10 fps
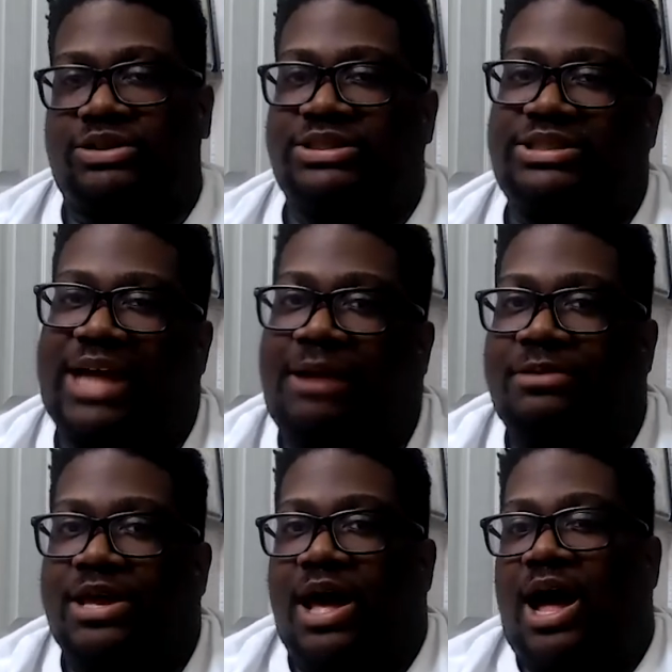
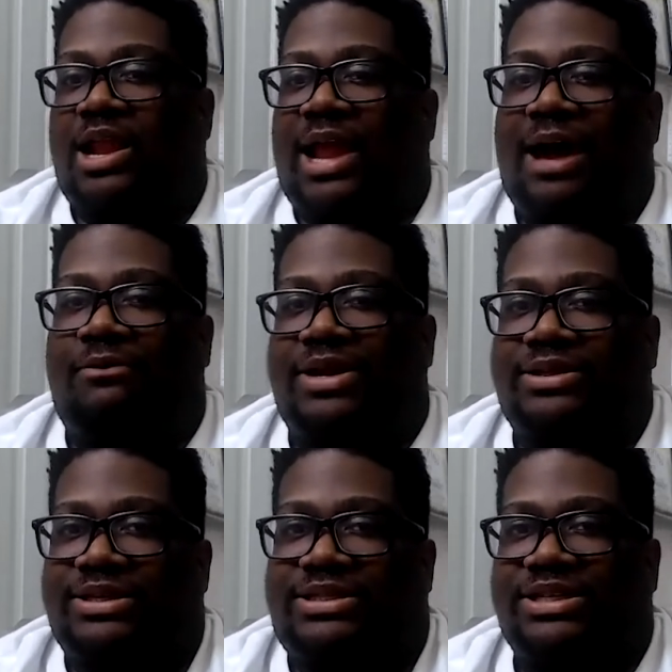Stop allowing
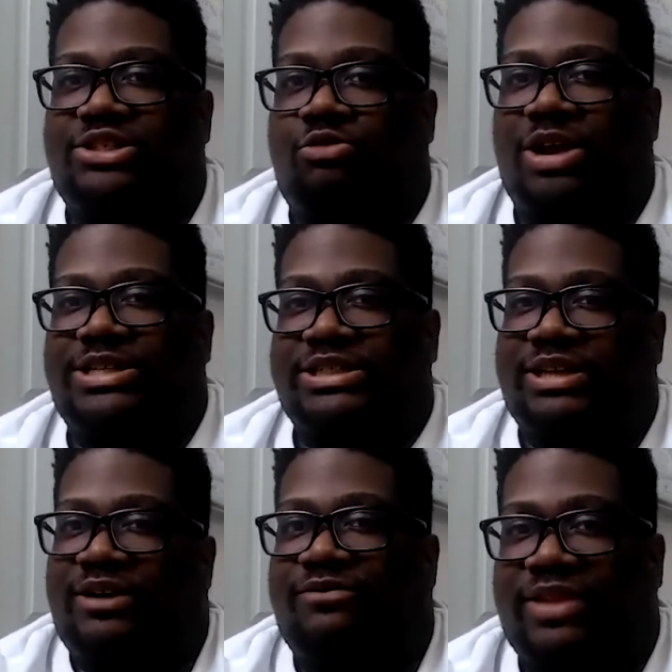the situation
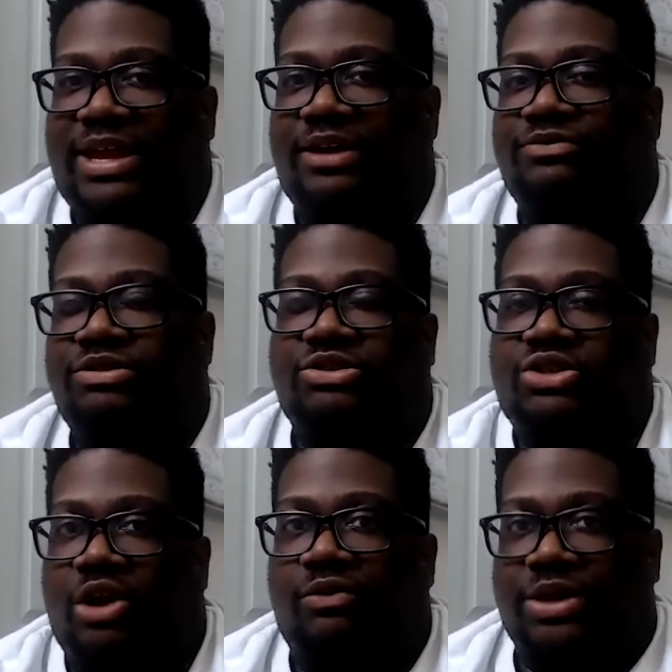of now
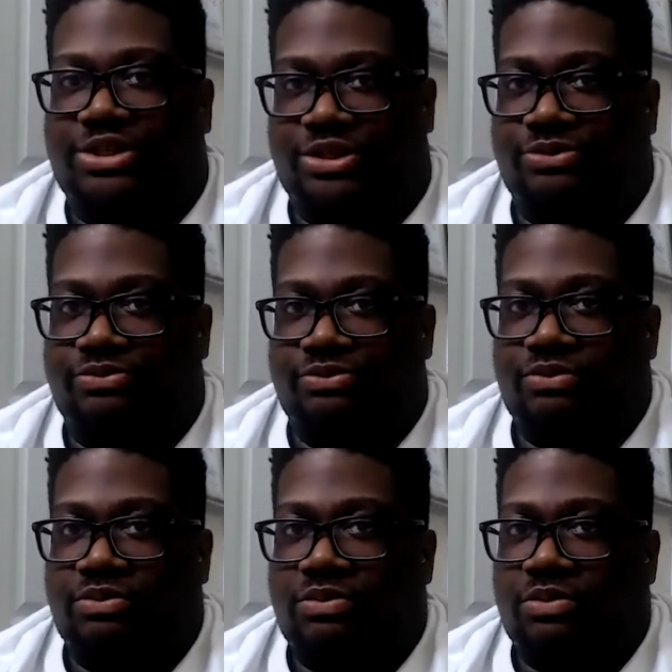discourage you.
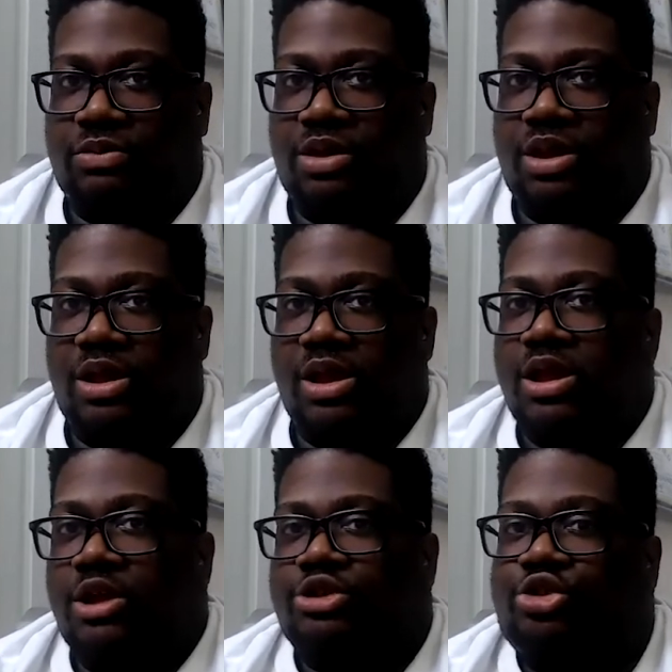
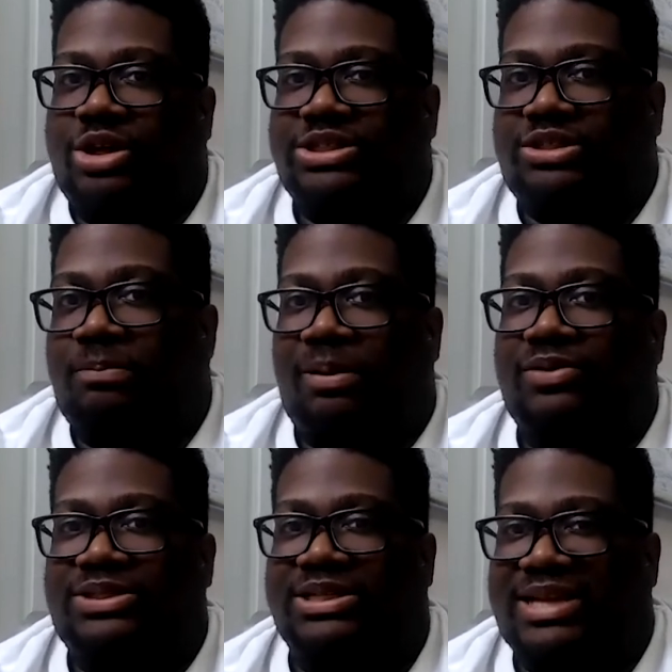Trust the
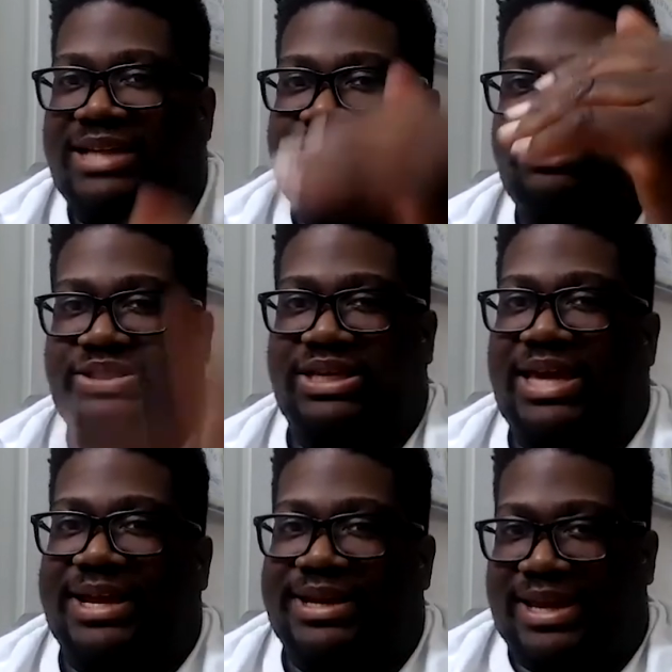person that you
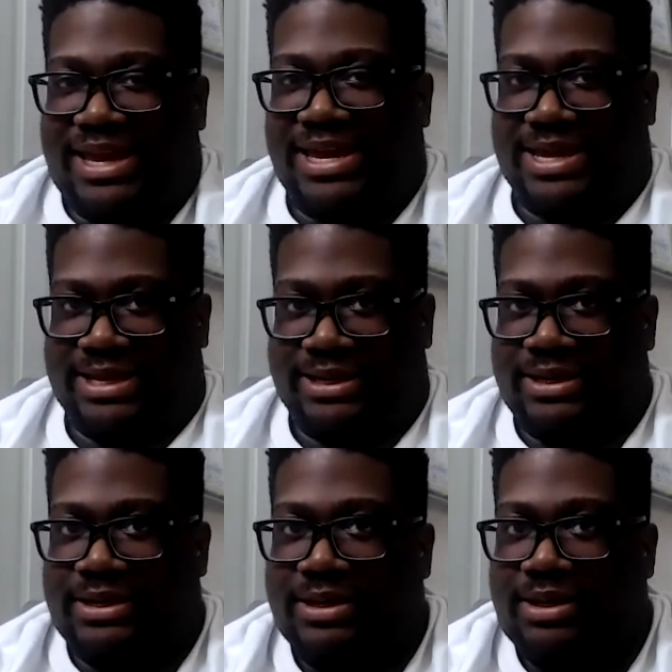see at the end.
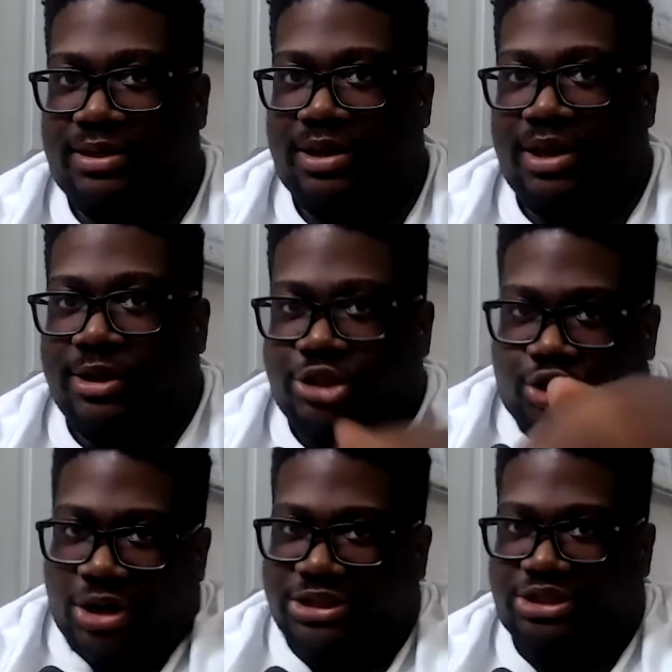
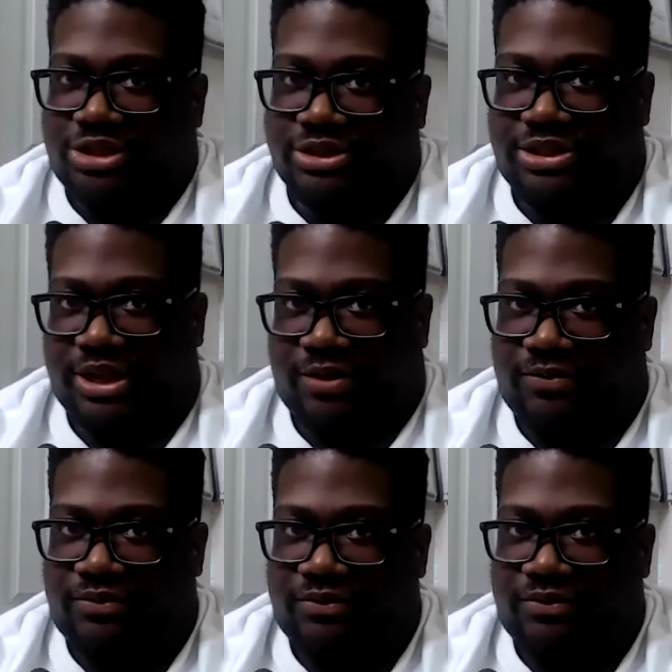Trust yourself.